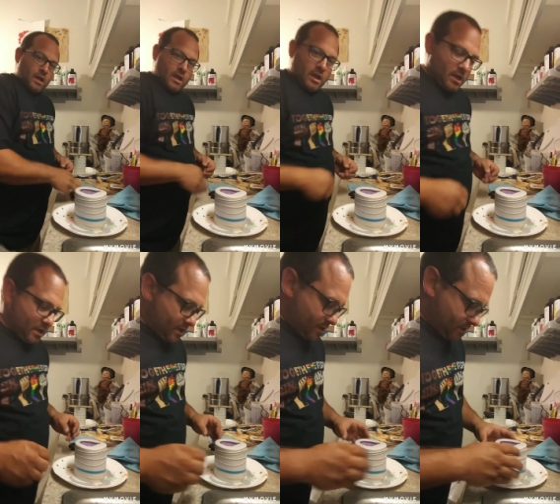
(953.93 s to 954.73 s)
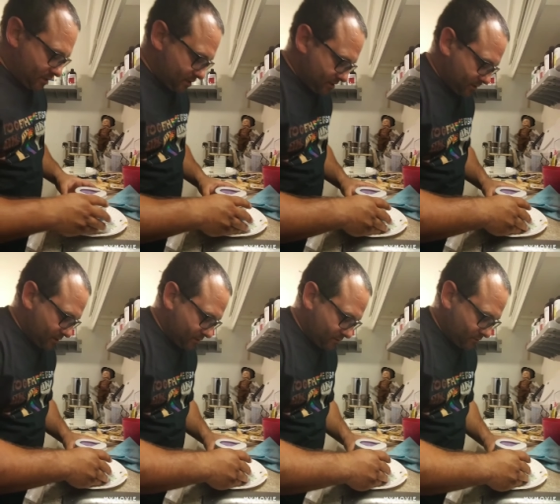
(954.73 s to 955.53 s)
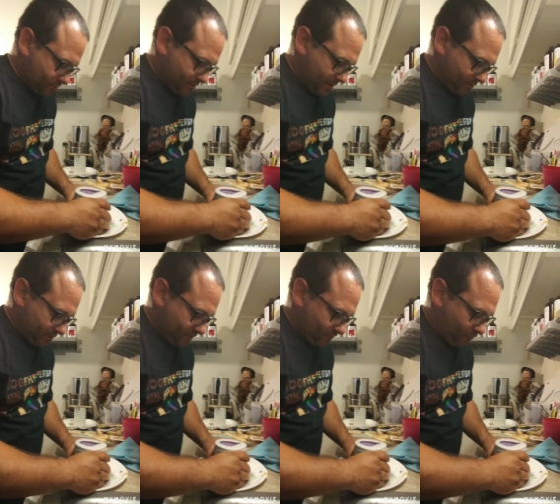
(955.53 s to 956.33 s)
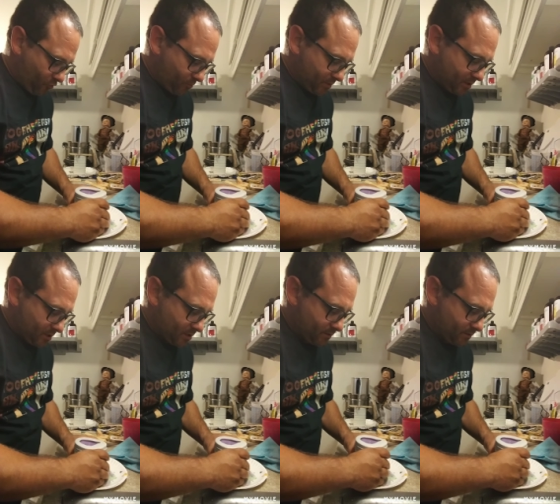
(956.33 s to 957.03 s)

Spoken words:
And without deforming it,